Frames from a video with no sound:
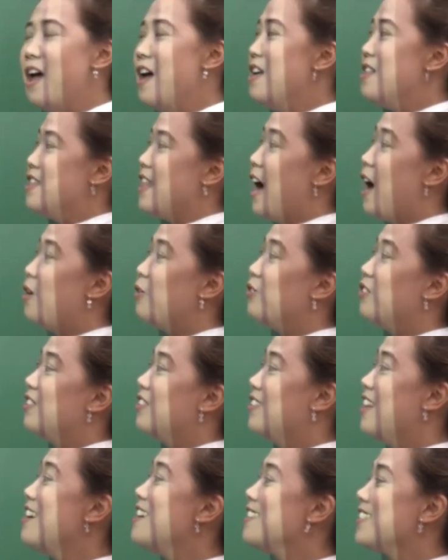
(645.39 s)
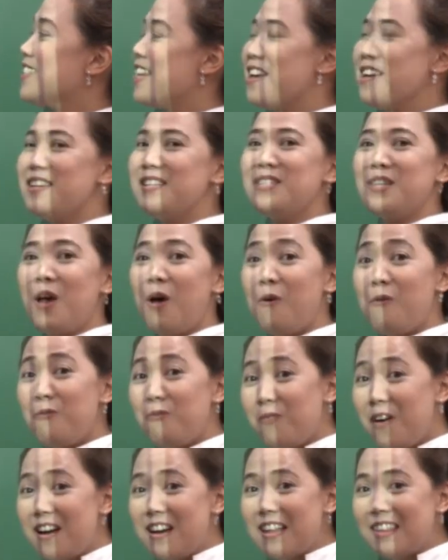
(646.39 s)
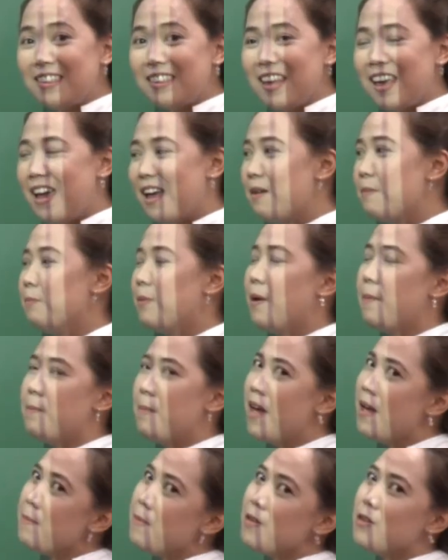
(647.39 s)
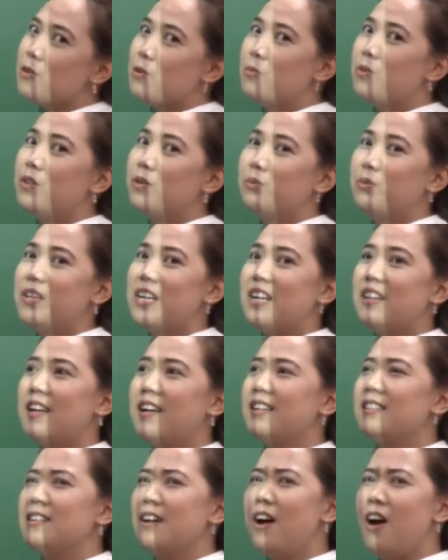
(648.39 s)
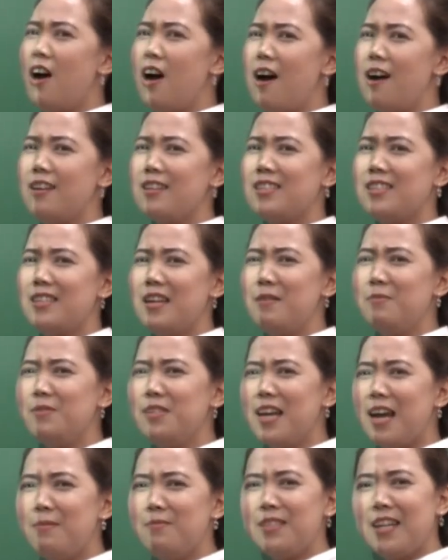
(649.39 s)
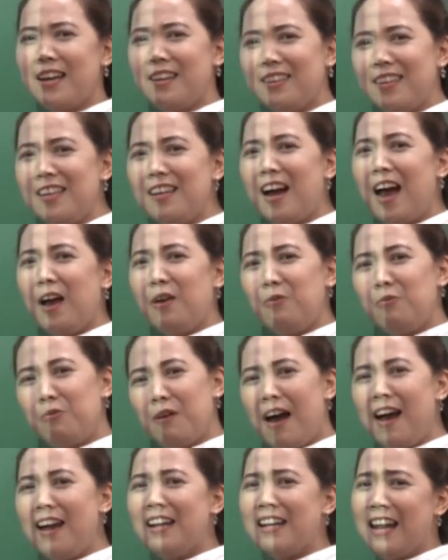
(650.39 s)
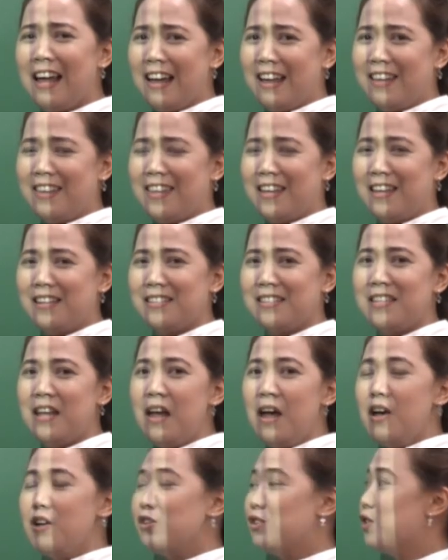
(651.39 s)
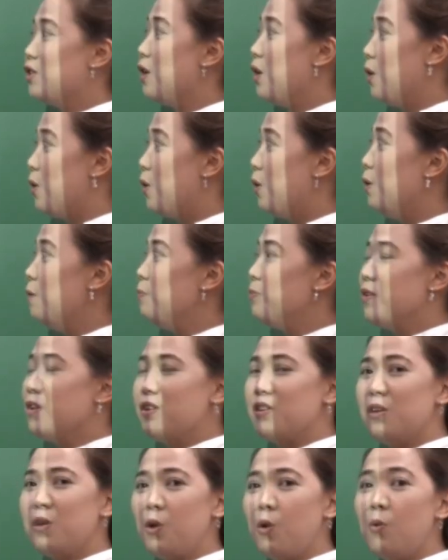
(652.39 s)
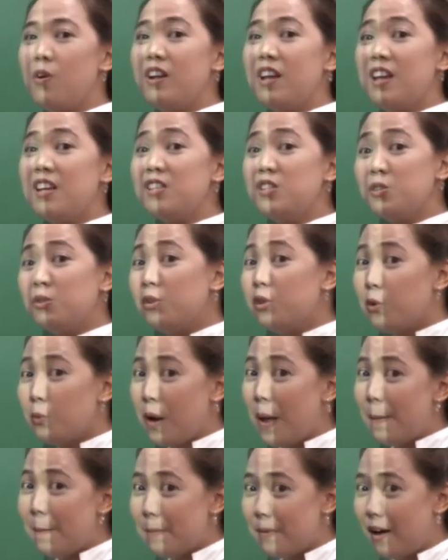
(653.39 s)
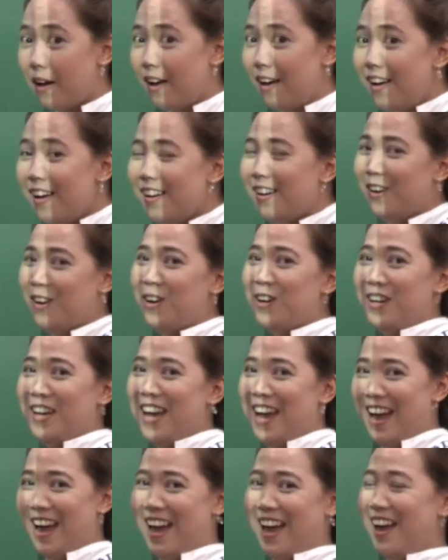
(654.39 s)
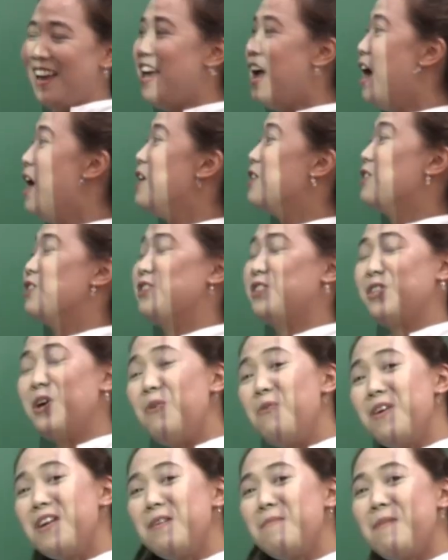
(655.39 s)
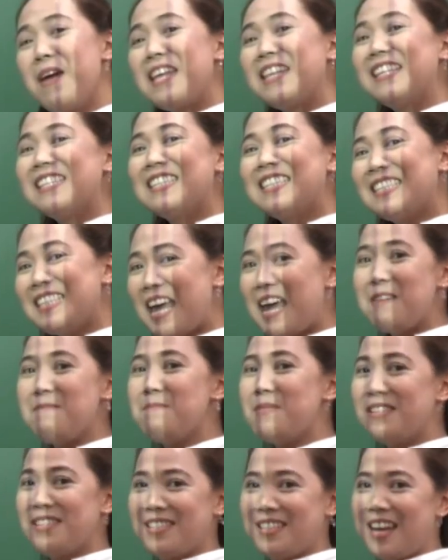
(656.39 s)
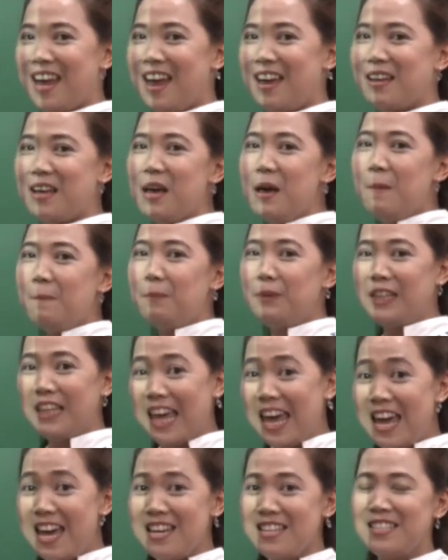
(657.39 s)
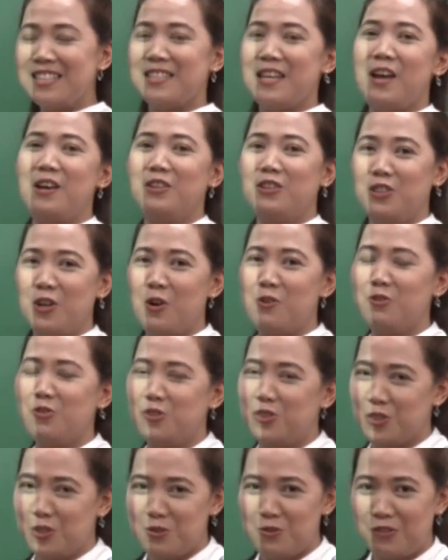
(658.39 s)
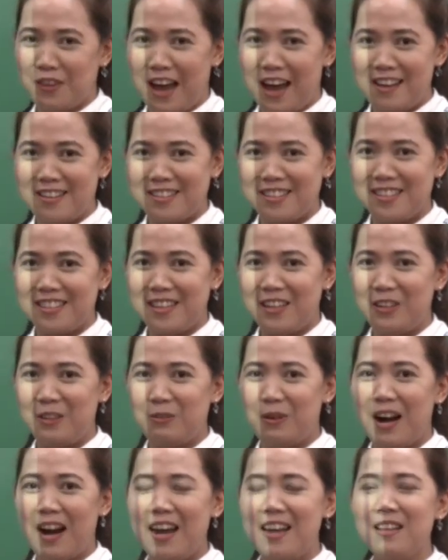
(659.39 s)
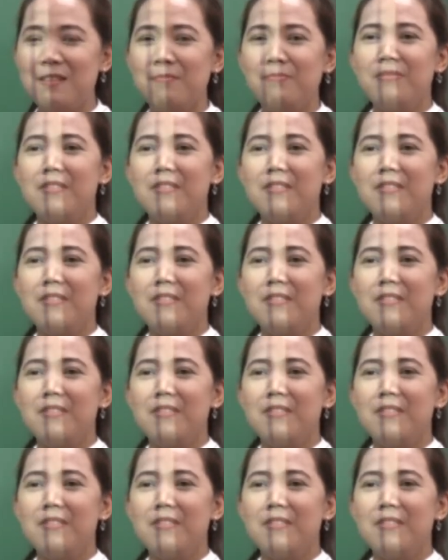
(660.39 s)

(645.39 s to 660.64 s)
Now, this is a funny thing, but maybe you will realize, sometimes I think I write like this. So, you don't want to eat your grandma, okay? You don't want to make the same mistake. Please don't do that, all right?